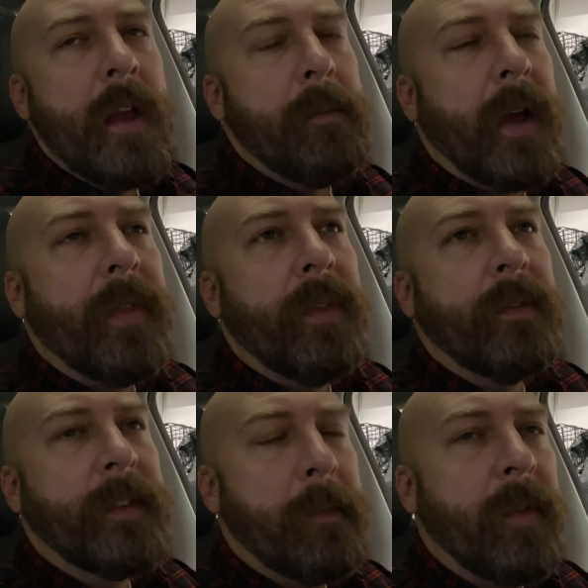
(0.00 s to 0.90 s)
but
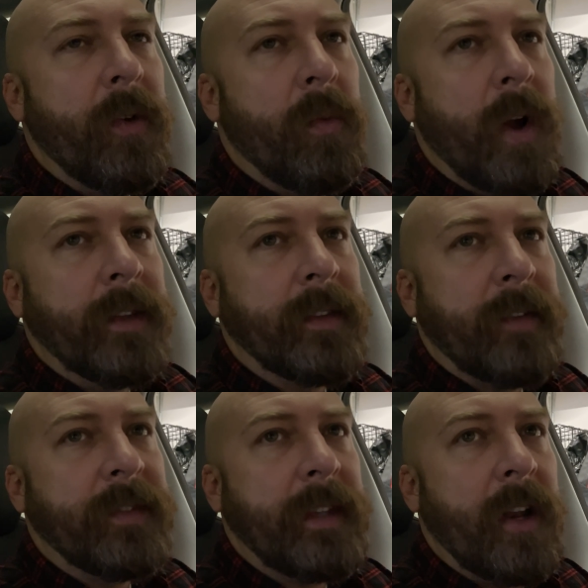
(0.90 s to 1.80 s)
some of the ones
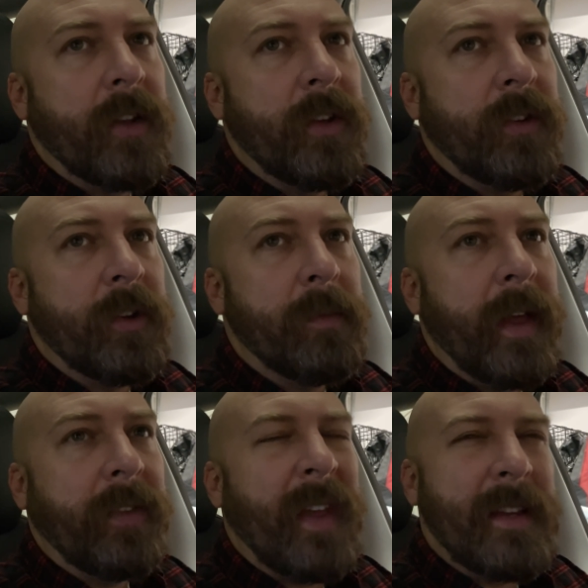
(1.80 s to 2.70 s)
I've seen on YouTube,
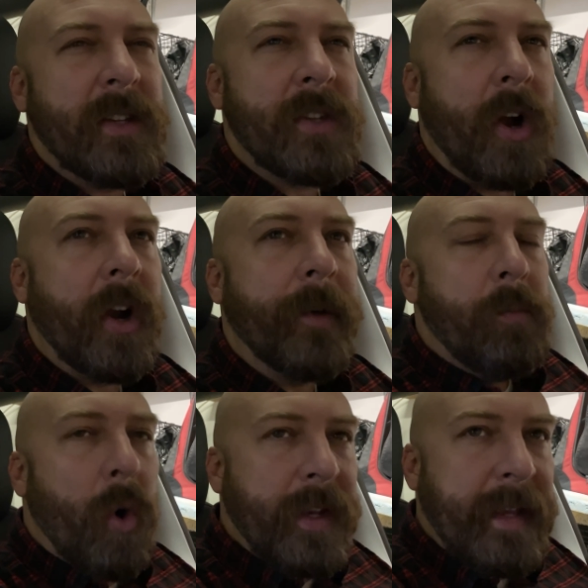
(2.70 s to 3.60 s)
like, they just aren't
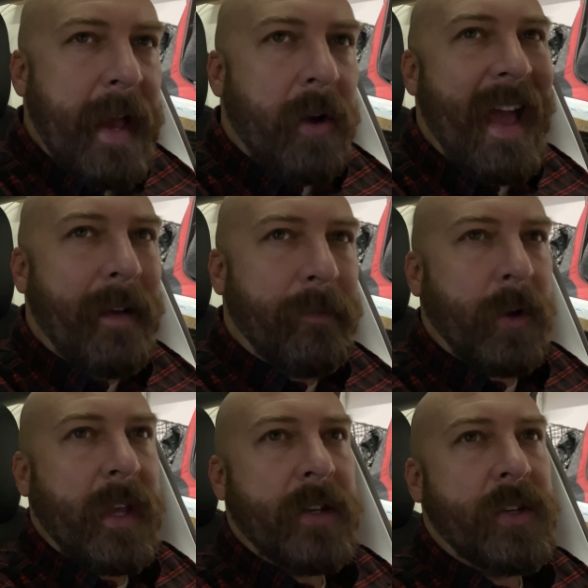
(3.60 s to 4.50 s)
pointing out
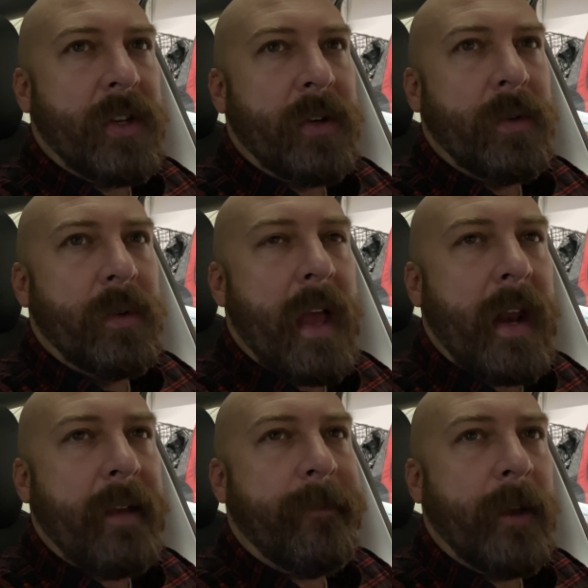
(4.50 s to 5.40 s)
every issue, and
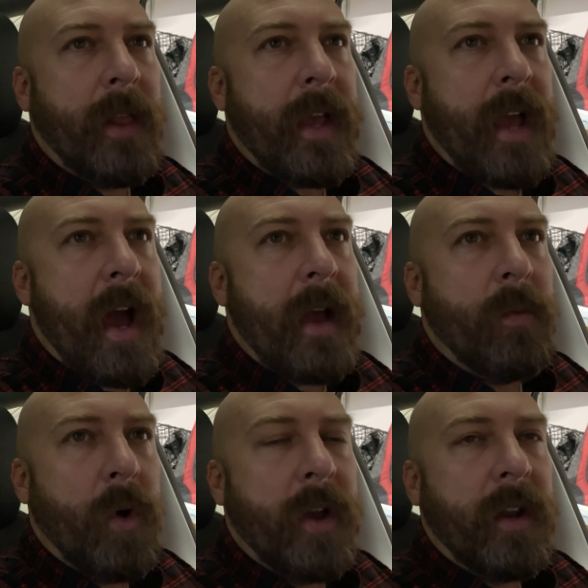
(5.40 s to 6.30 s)
I feel like I
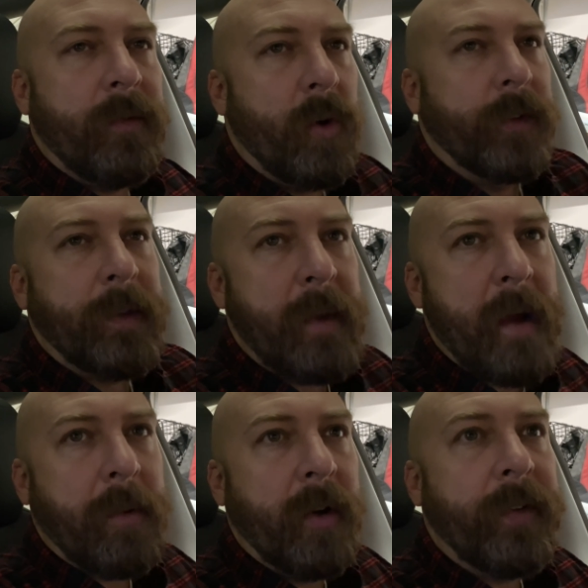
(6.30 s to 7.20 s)
would. Of course, I'm
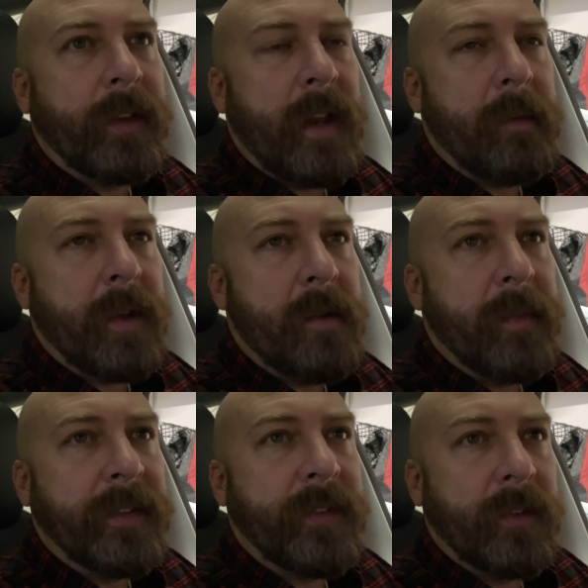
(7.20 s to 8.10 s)
not perfect and I'm gonna
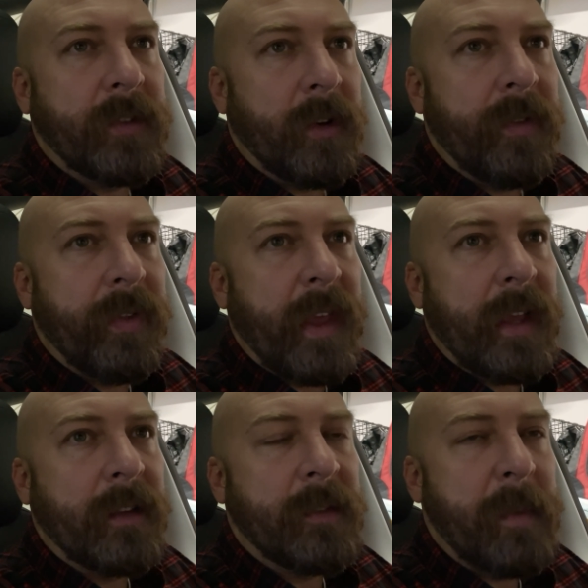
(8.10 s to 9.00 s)
miss certain
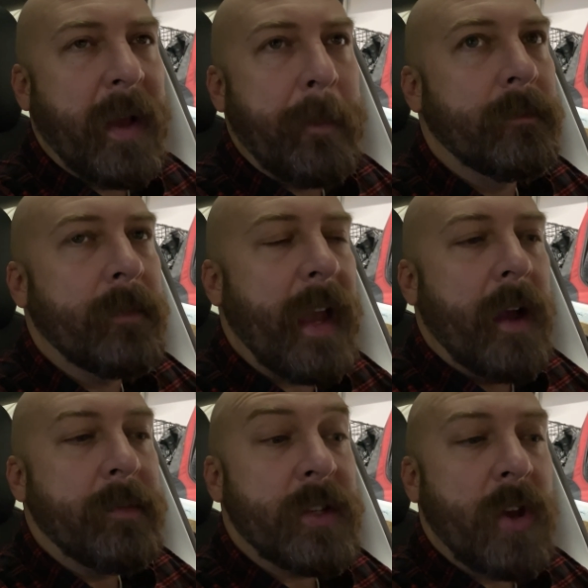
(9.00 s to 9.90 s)
things, but yeah,
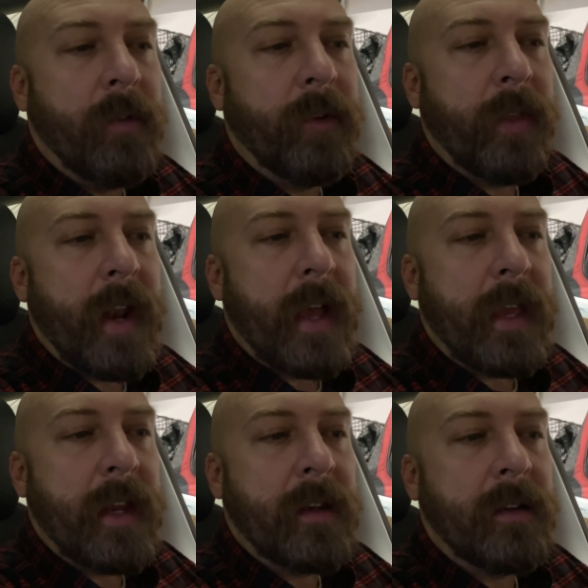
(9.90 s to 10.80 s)
I'm just hopeful that I
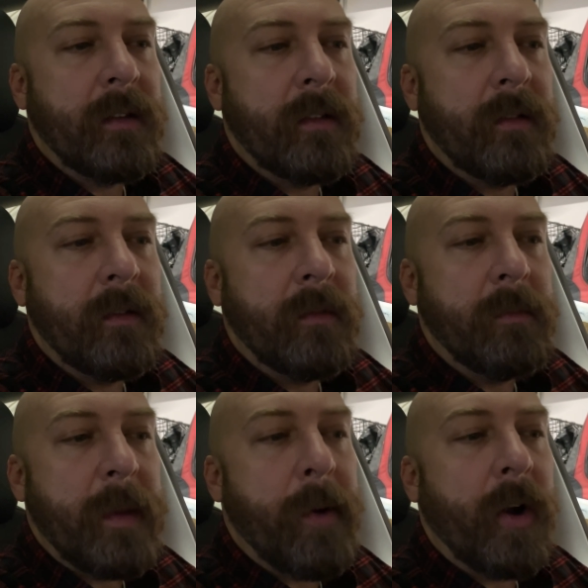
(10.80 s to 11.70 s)
can
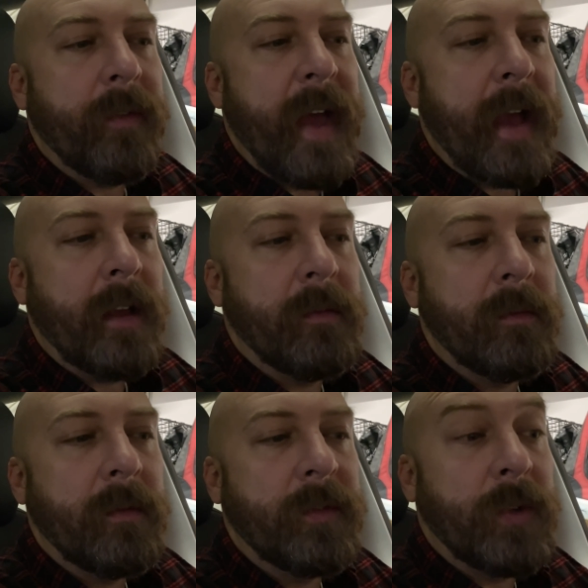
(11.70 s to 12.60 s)
be part of that
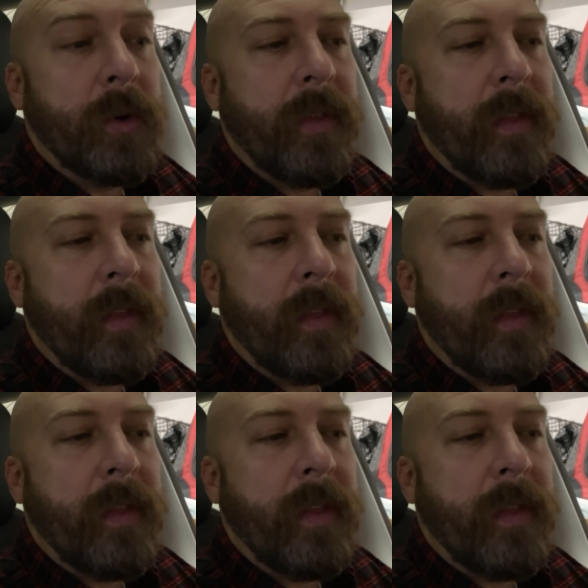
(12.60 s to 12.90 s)
sooner than